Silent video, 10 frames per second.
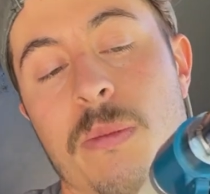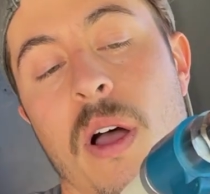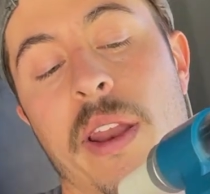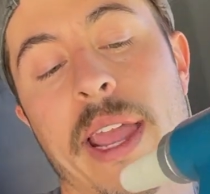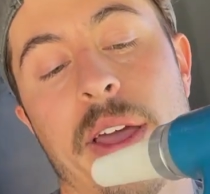
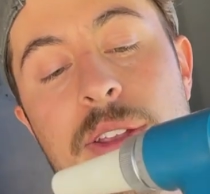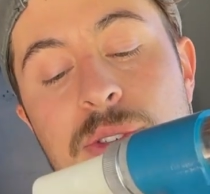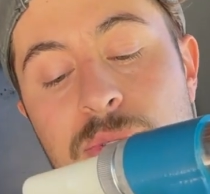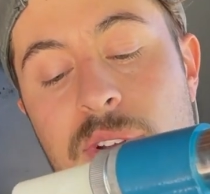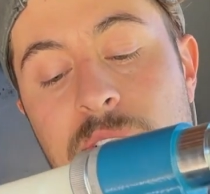on how to use
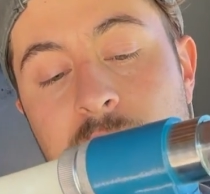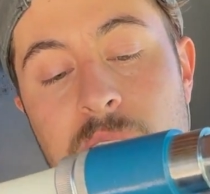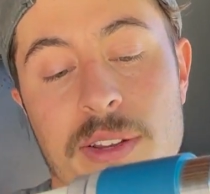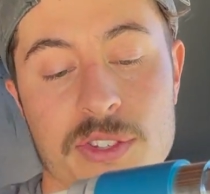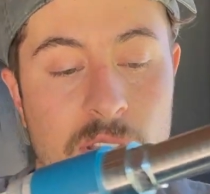a rivet gun.
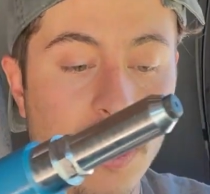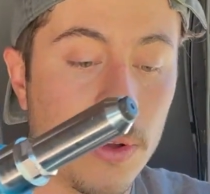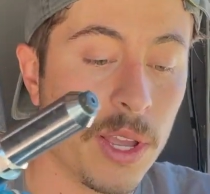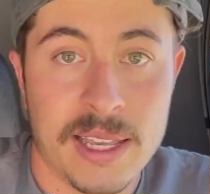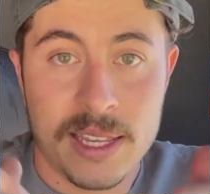So
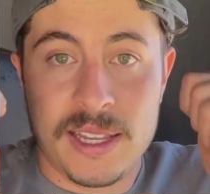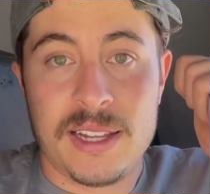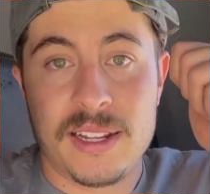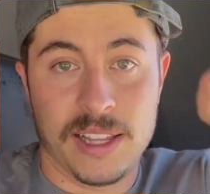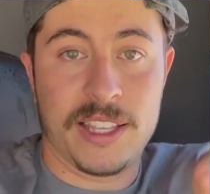
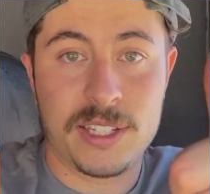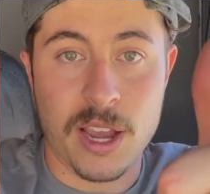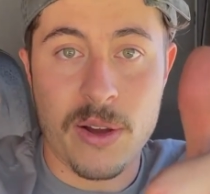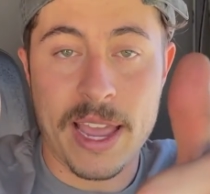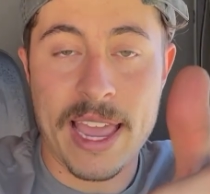let's
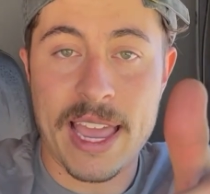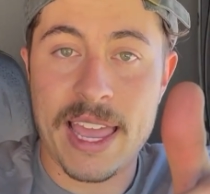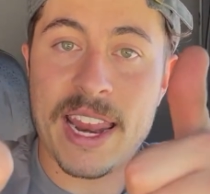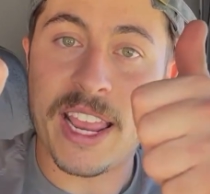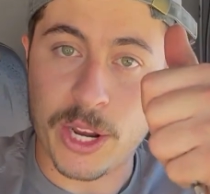go
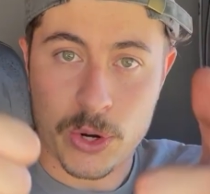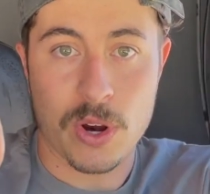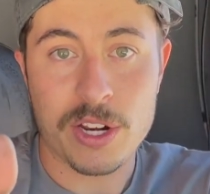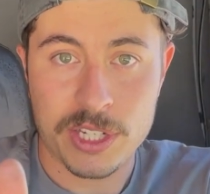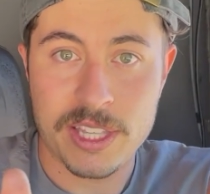ahead and
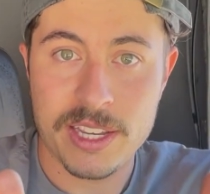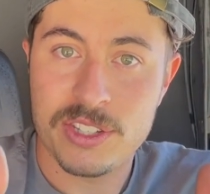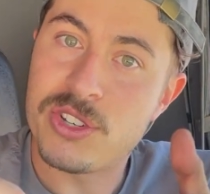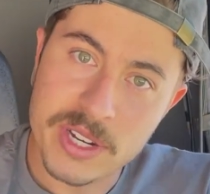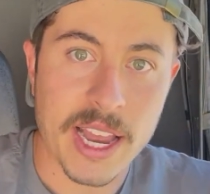crush
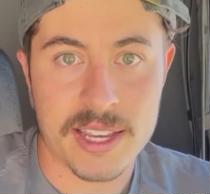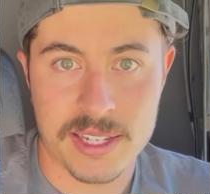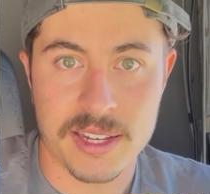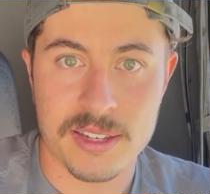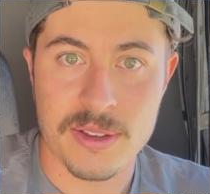this. You guys
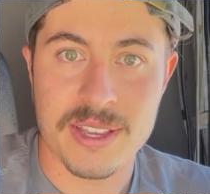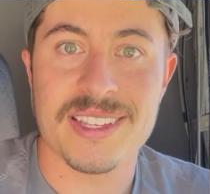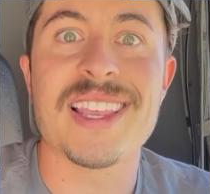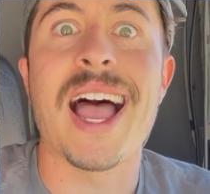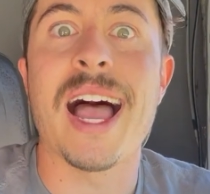can do
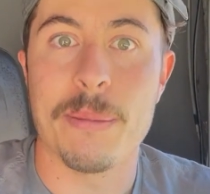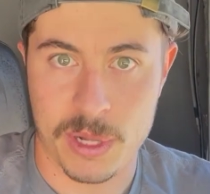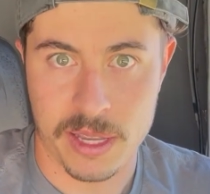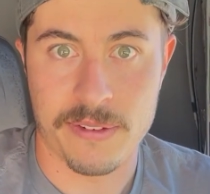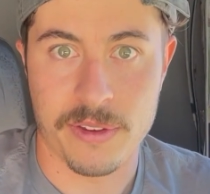this. I
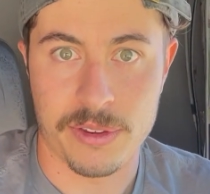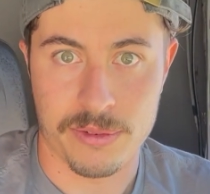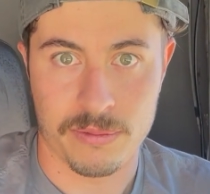believe in you.